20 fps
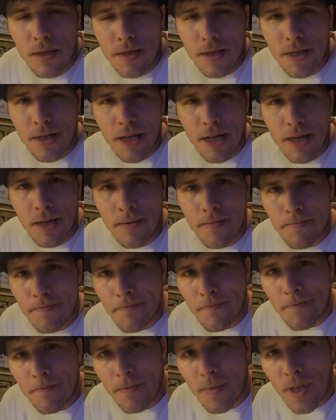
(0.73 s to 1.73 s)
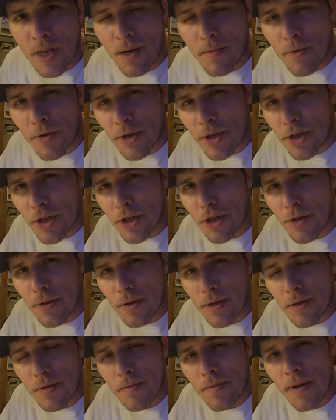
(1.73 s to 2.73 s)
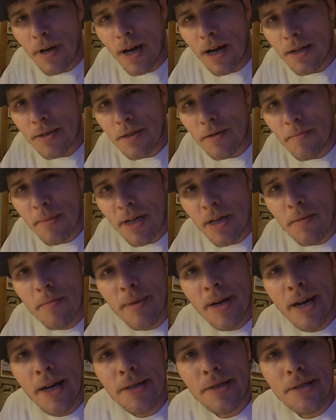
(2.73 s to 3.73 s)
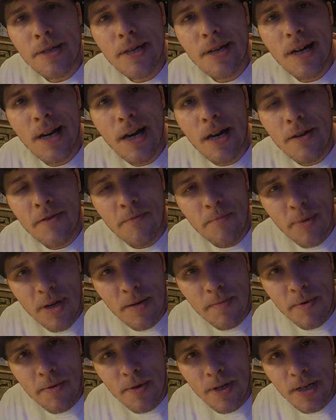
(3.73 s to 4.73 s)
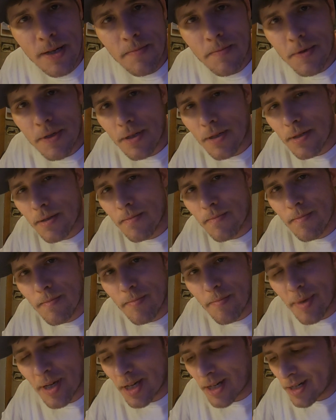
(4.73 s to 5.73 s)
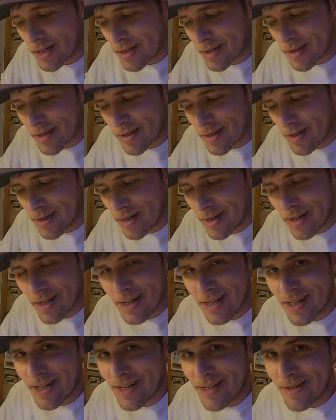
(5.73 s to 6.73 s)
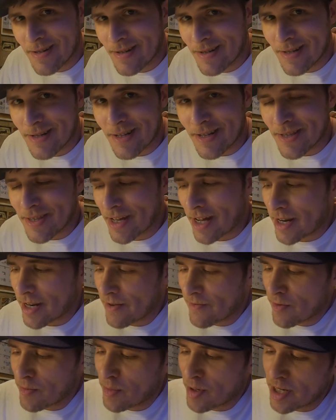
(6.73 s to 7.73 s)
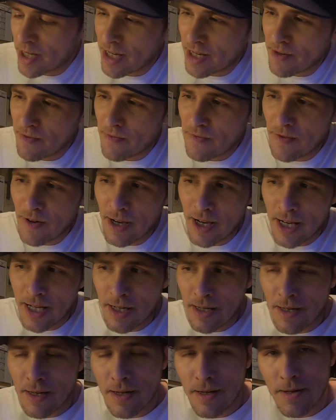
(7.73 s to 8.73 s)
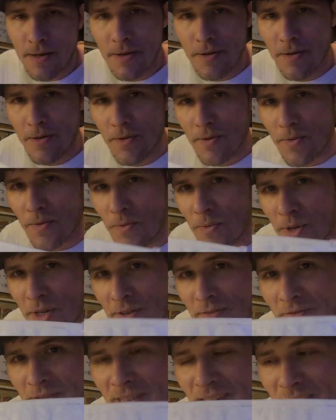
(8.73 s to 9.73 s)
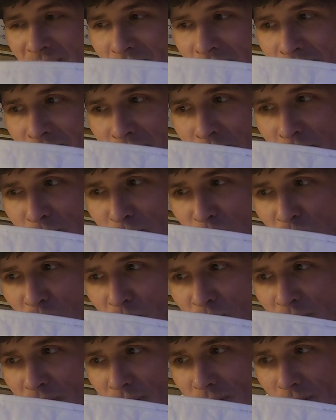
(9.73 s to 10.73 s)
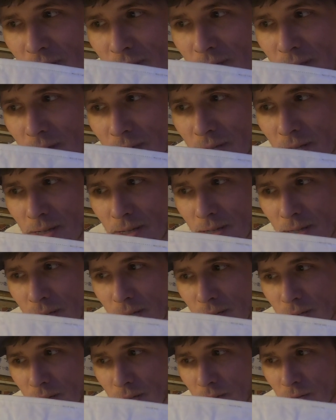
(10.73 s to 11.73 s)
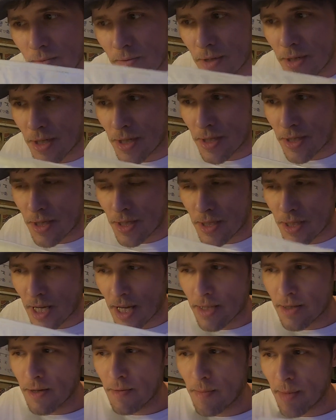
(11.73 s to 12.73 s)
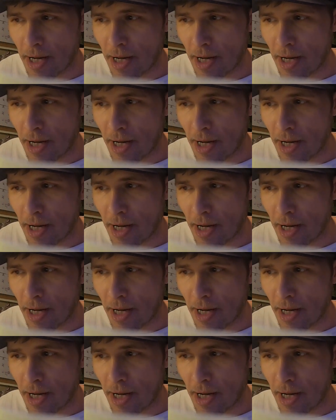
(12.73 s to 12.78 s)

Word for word: Today I'm going to show you how to make a mask out of baby wipes, because not everybody can find one of these at the moment, which is the standard